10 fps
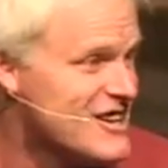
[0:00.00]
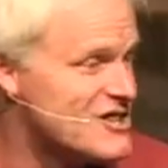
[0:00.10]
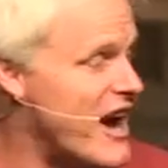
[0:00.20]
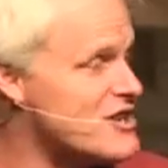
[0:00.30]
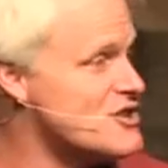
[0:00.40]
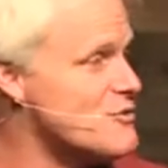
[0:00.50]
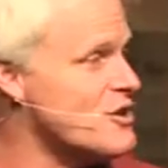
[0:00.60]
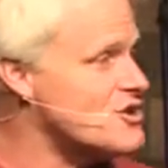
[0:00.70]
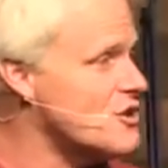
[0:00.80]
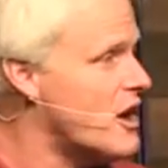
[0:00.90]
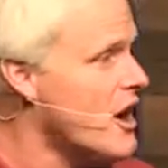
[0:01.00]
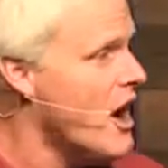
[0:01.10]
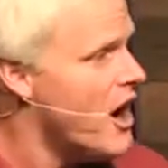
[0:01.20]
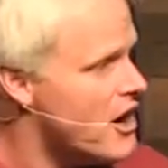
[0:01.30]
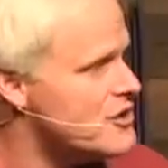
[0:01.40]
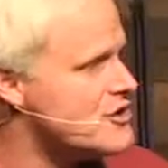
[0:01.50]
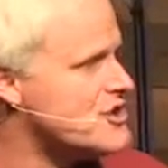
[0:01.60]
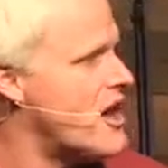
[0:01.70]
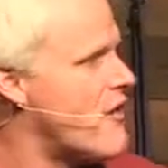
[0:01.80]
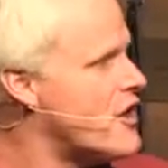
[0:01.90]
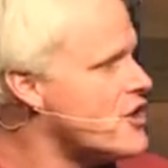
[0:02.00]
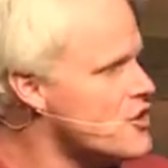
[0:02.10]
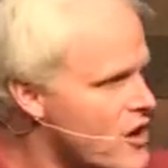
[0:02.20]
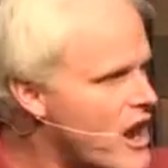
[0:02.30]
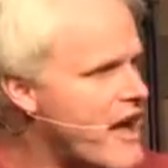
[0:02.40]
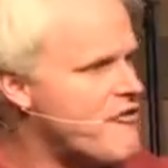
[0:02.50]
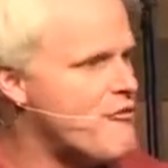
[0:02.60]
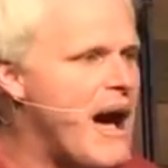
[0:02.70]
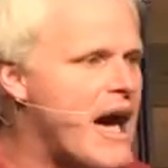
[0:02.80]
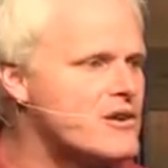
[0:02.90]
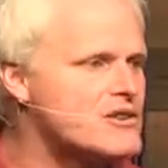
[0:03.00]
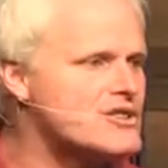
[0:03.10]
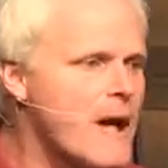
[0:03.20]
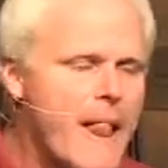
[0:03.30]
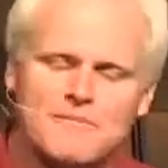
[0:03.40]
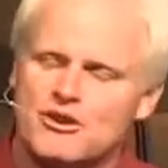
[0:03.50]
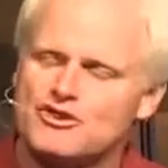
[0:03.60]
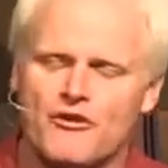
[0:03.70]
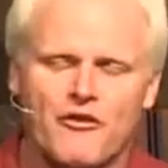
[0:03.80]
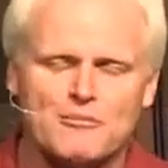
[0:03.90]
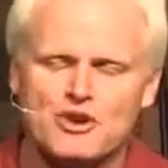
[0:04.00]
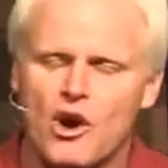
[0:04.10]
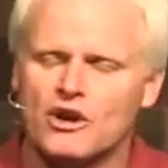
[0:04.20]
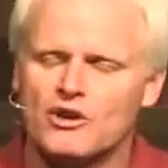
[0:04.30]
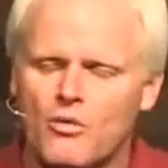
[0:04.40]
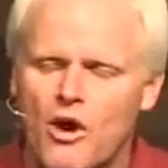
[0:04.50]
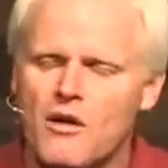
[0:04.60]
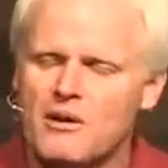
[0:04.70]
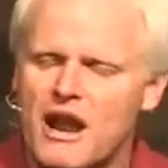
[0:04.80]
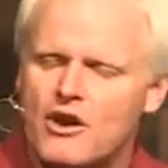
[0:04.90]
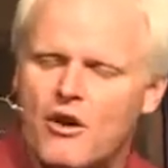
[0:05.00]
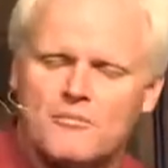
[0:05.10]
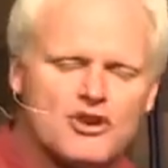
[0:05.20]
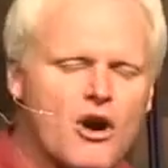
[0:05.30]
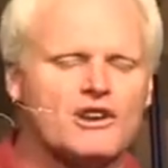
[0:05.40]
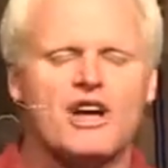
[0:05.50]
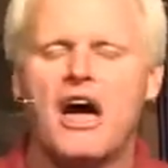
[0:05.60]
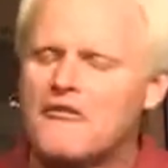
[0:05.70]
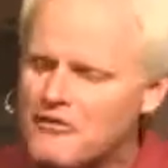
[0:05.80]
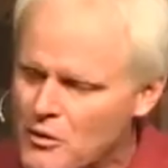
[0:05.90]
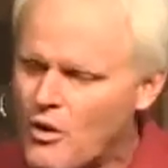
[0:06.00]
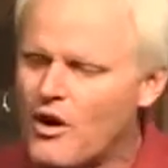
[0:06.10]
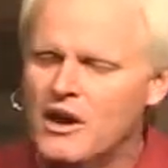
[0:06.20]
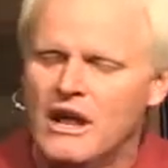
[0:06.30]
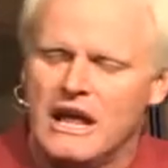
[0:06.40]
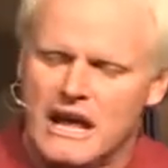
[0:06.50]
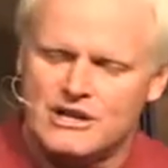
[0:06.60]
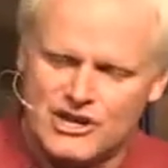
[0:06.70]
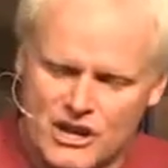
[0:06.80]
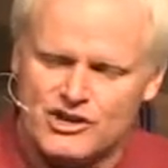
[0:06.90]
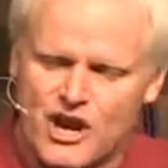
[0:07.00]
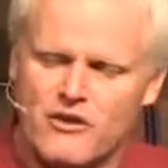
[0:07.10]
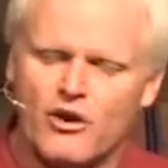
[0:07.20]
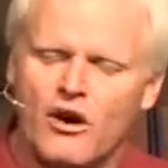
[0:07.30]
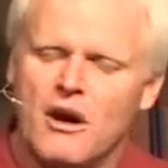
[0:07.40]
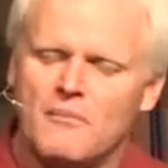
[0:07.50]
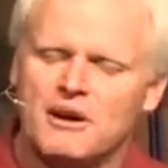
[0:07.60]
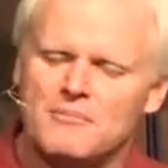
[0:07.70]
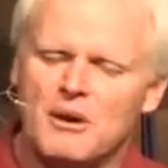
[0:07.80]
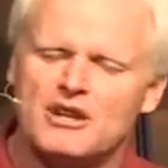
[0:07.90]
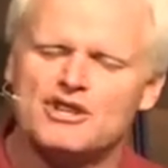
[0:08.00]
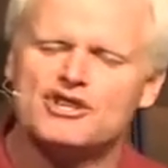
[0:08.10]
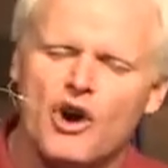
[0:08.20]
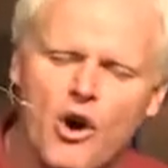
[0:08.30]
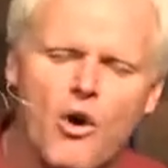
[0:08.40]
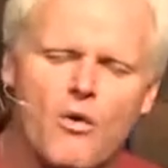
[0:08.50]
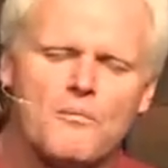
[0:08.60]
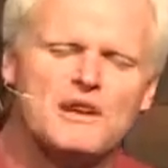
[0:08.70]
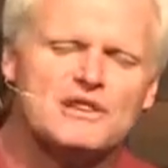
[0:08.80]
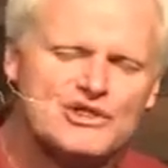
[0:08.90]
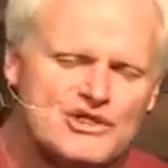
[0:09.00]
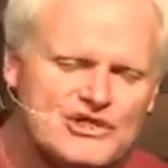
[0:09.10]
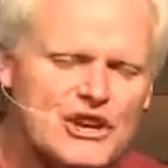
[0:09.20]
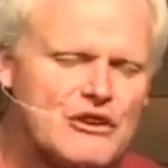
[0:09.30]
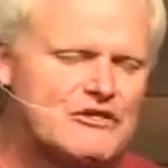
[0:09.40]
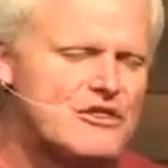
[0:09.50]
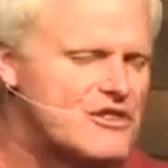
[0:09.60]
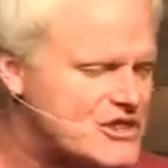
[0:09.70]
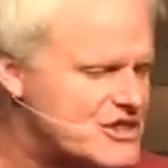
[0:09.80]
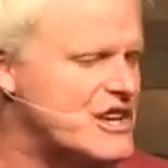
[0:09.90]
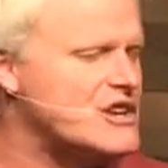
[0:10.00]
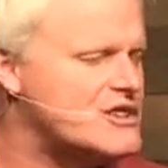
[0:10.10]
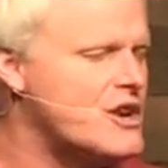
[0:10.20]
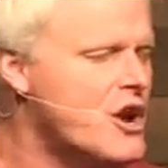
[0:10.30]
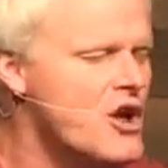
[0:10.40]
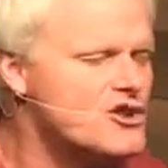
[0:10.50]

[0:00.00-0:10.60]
So I just want you to understand that your life matters. I'm not sure if I'm talking to one, but I know I'm talking to everyone in general. But, but don't be deceived in this season.